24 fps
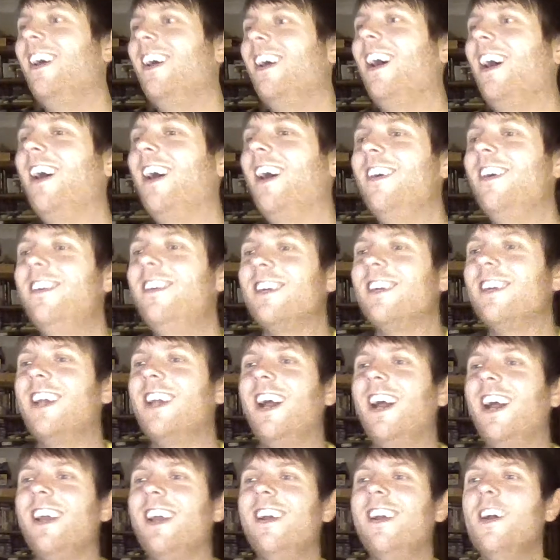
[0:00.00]

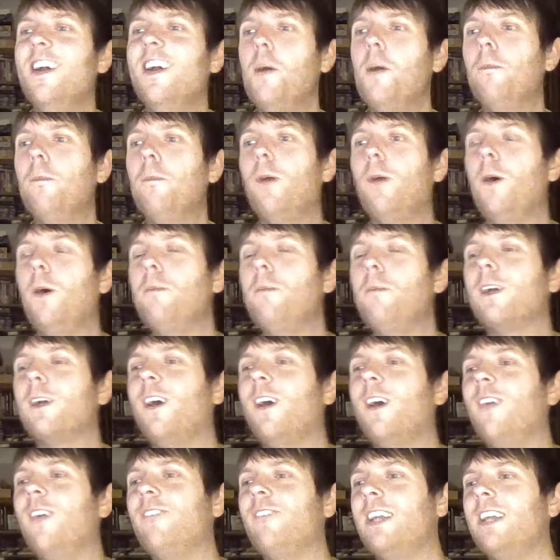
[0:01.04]
Okay. Bournemouth
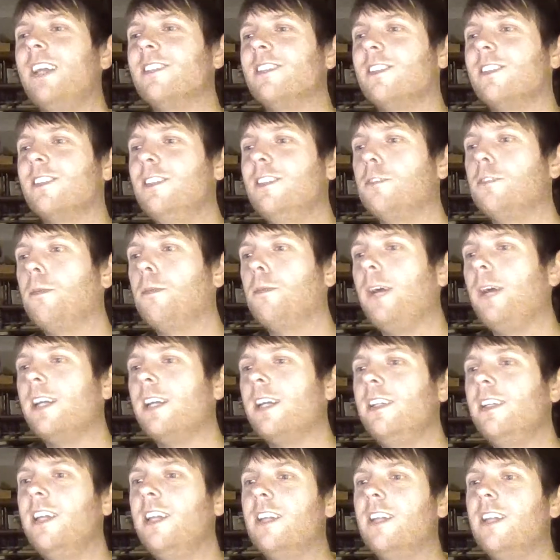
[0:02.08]
can't balance on this, but back in
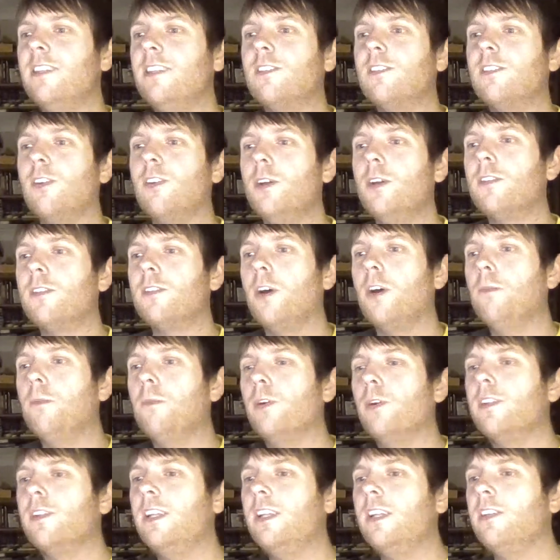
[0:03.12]
the year, this toy sold more
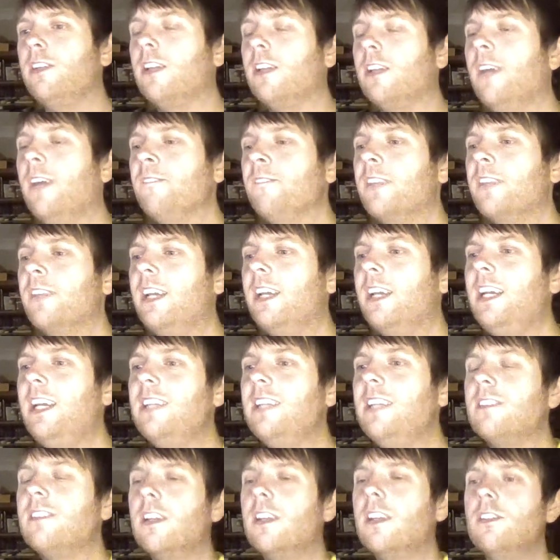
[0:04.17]
than any other. It
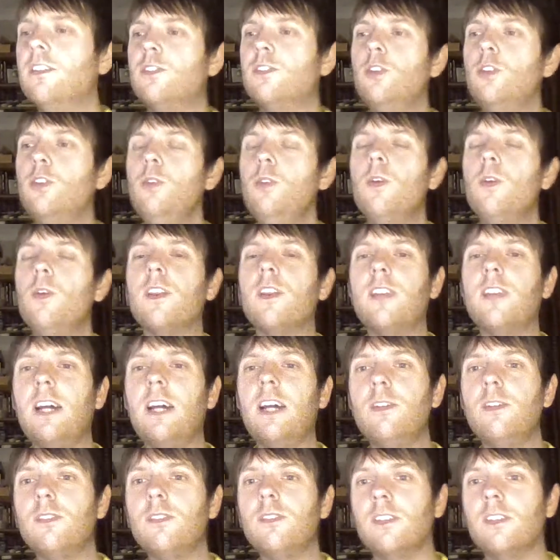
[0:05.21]
is
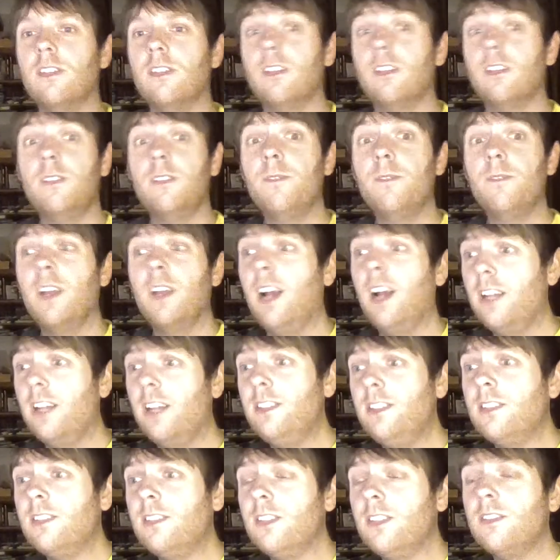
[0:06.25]
2,000. And you
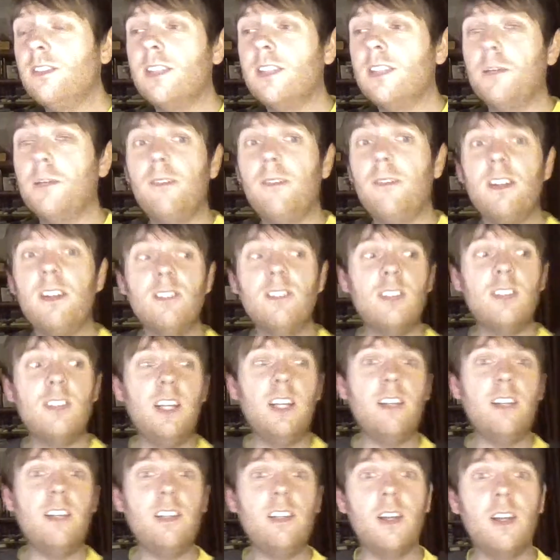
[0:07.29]
still see them around today,
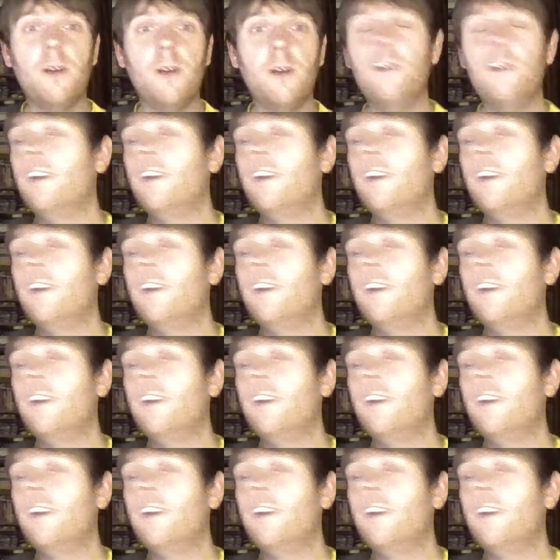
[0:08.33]
don't you?